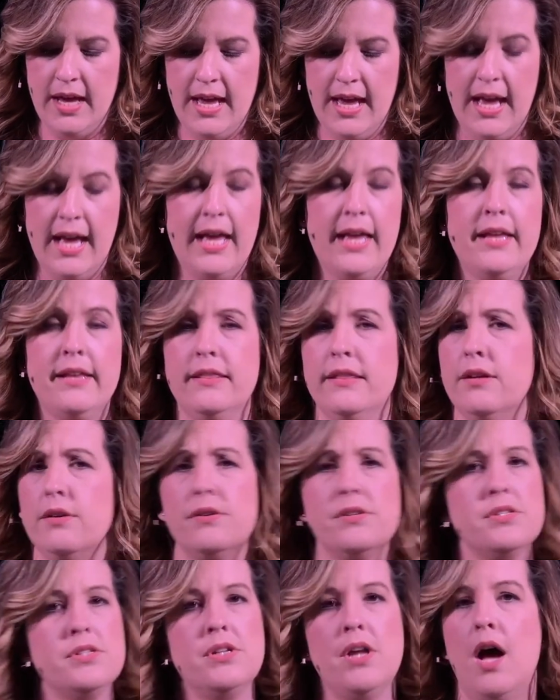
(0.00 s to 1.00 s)
And there
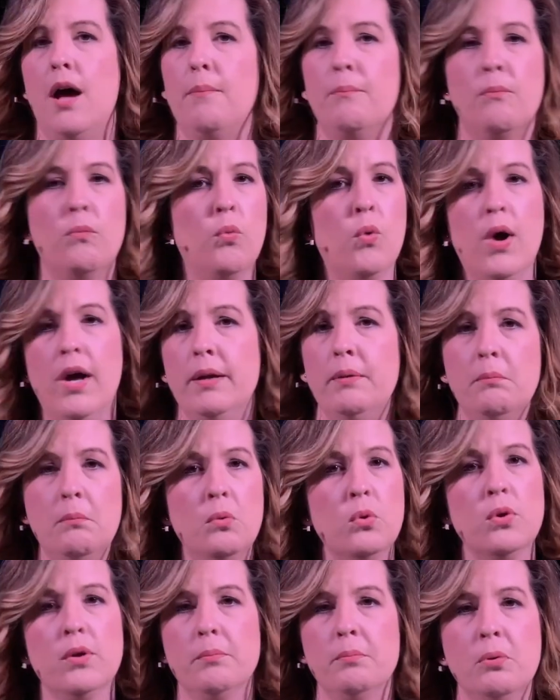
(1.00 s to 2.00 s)
is not one
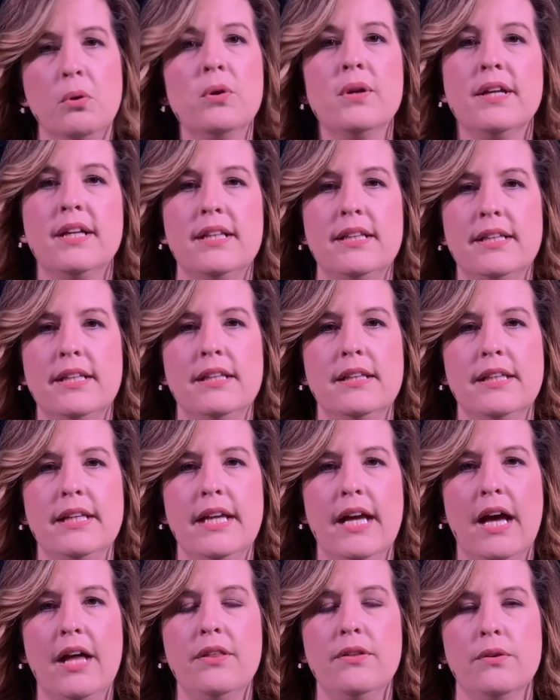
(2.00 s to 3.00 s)
more important than the
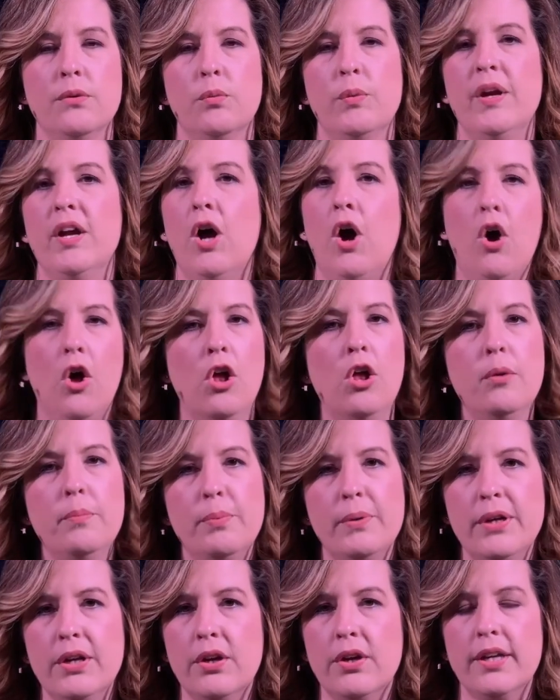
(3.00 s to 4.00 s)
other. We all
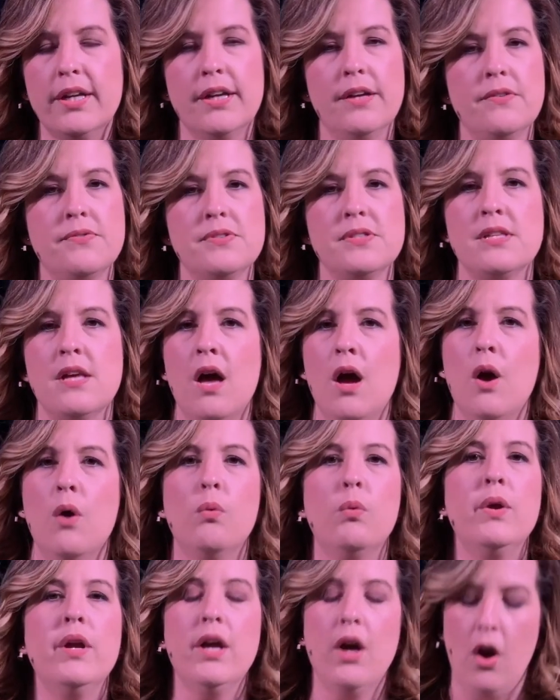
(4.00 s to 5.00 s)
bring our gifts.
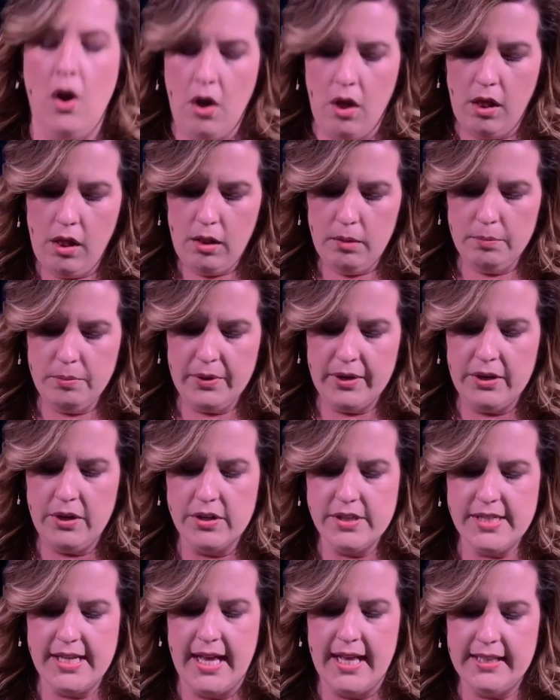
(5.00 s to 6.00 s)
We all bring our
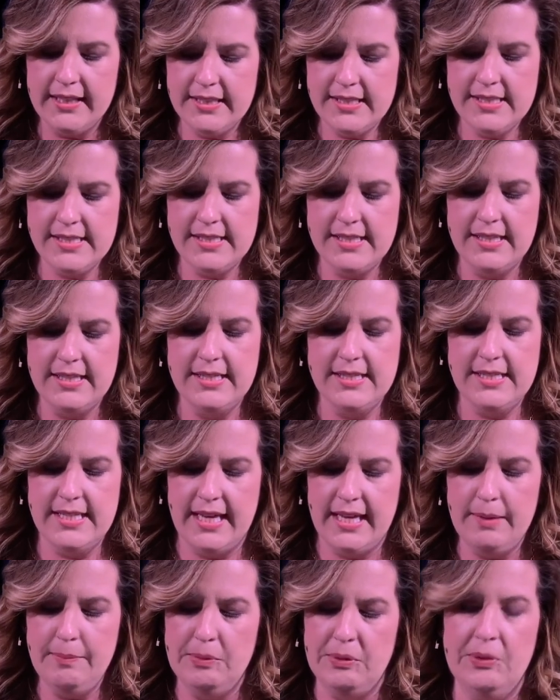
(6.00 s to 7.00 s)
talents to the
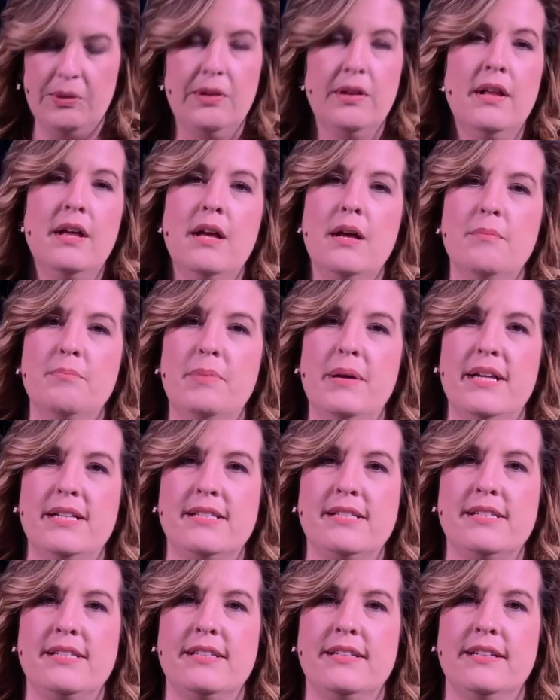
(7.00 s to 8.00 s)
table.
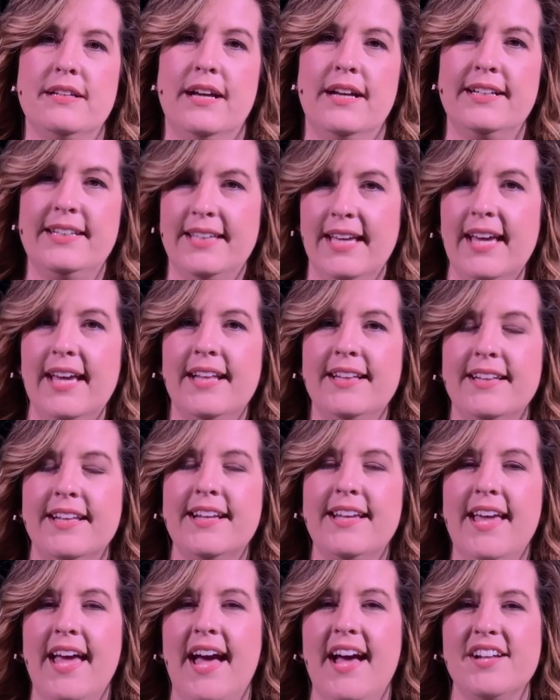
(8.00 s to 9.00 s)
But again, the
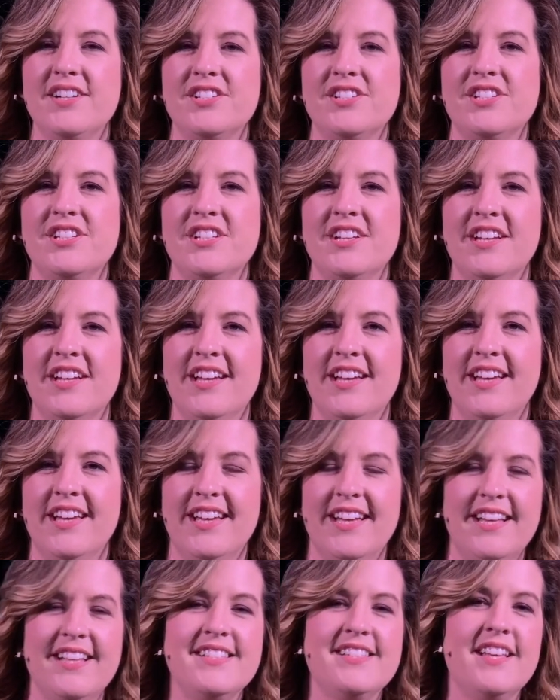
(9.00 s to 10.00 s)
catch
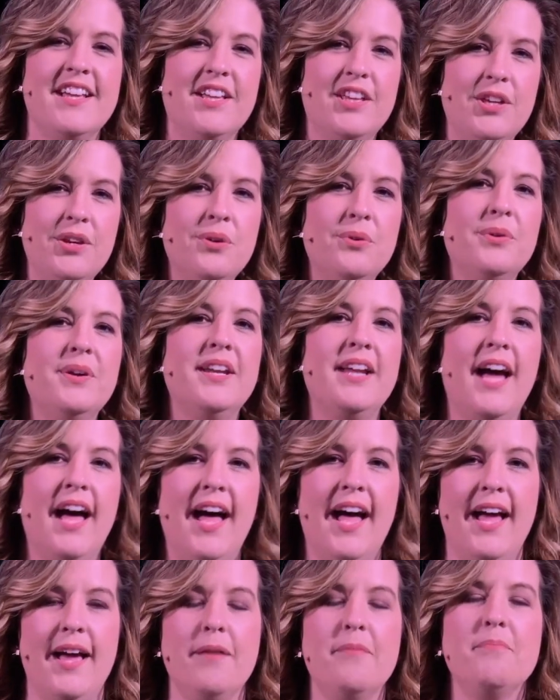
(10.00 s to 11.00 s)
is that you and
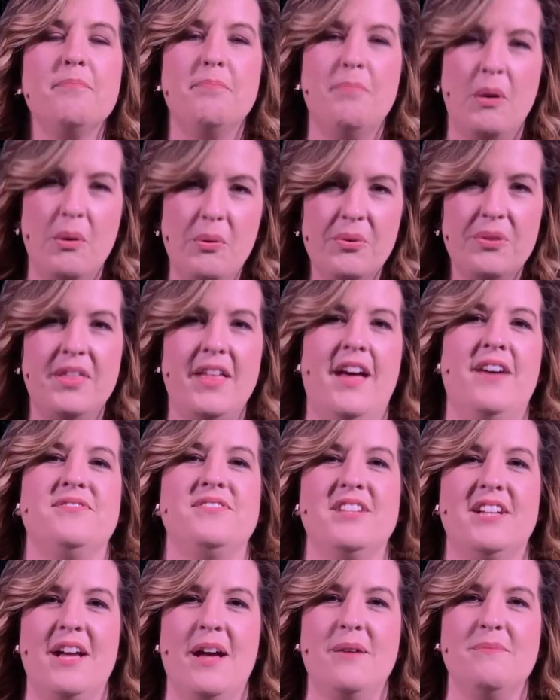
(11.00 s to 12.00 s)
I both have to
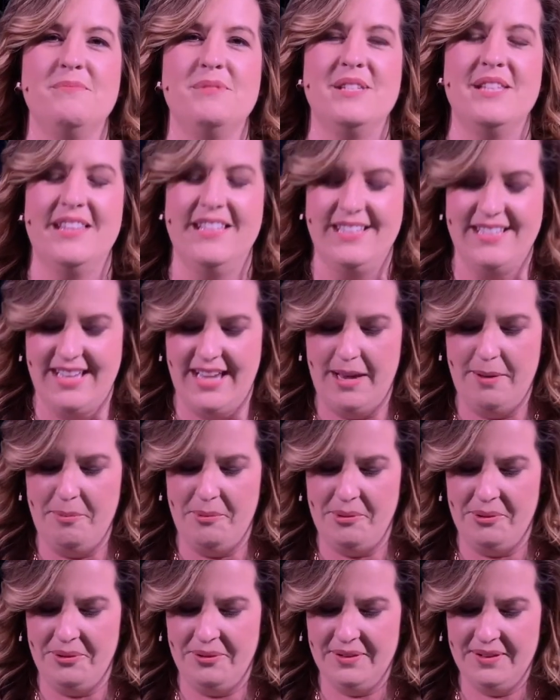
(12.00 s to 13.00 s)
come to the
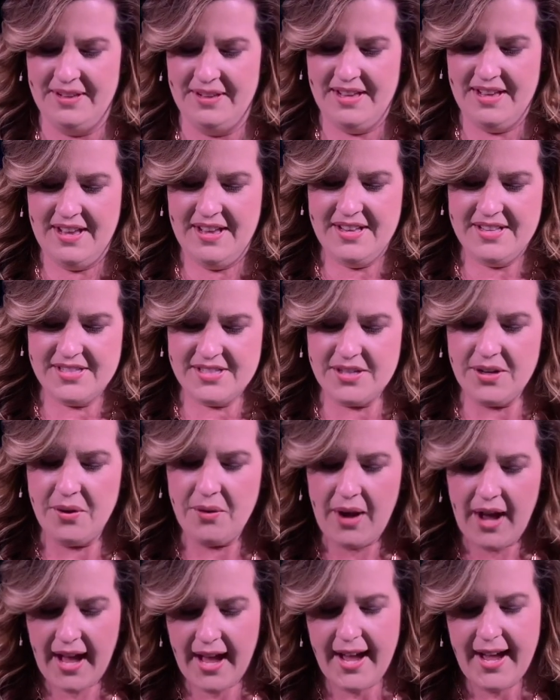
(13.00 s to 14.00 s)
table. So
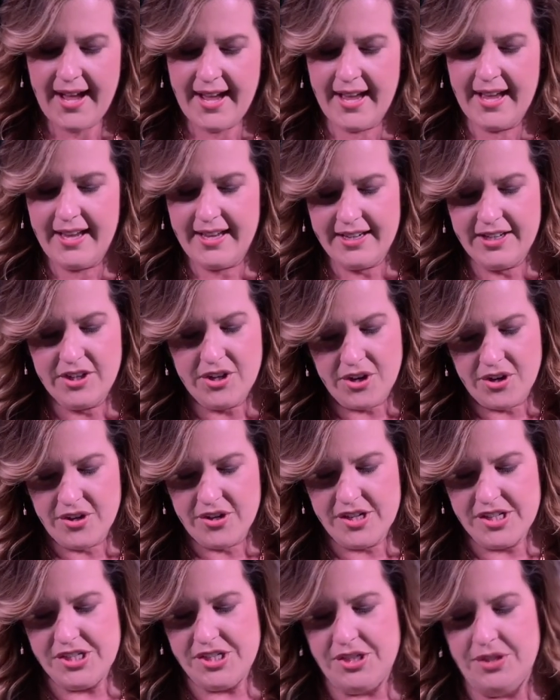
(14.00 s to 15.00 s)
I
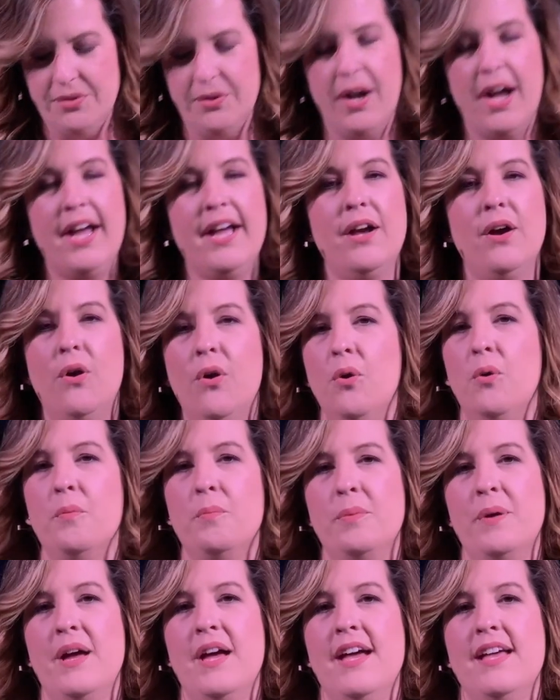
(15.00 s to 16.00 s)
encourage you, I hope
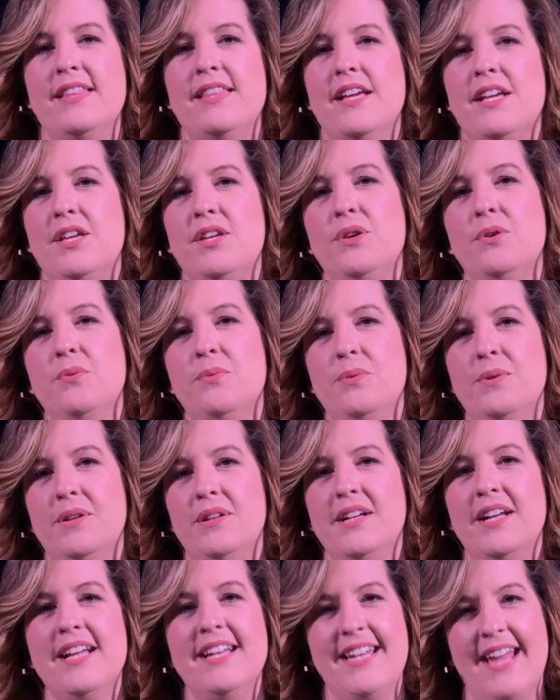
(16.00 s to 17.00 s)
that you will
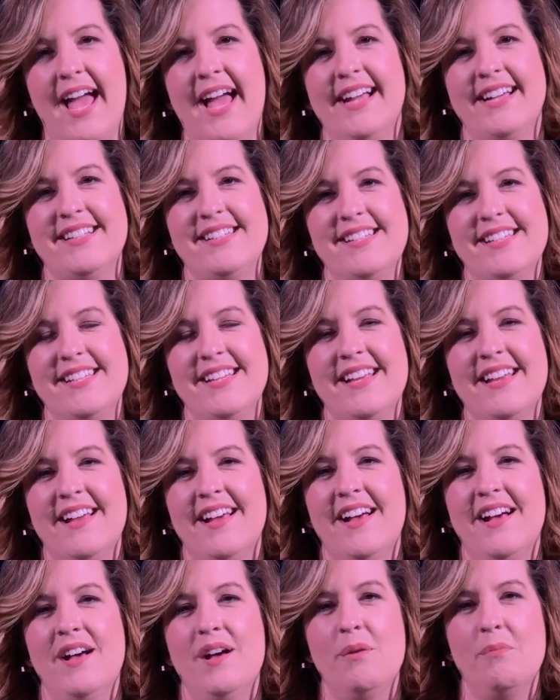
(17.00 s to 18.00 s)
connect
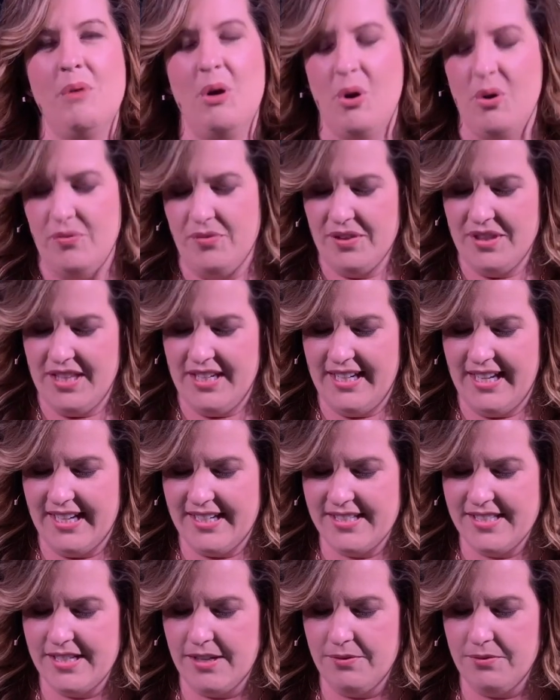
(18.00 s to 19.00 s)
over the next
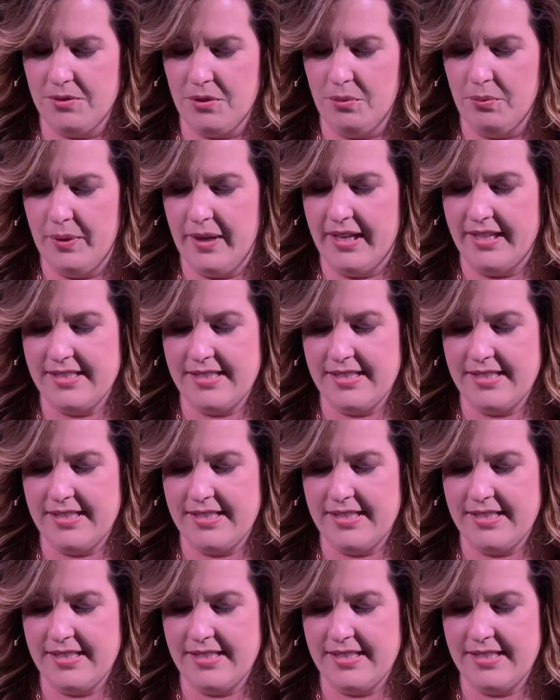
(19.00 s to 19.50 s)
several weeks.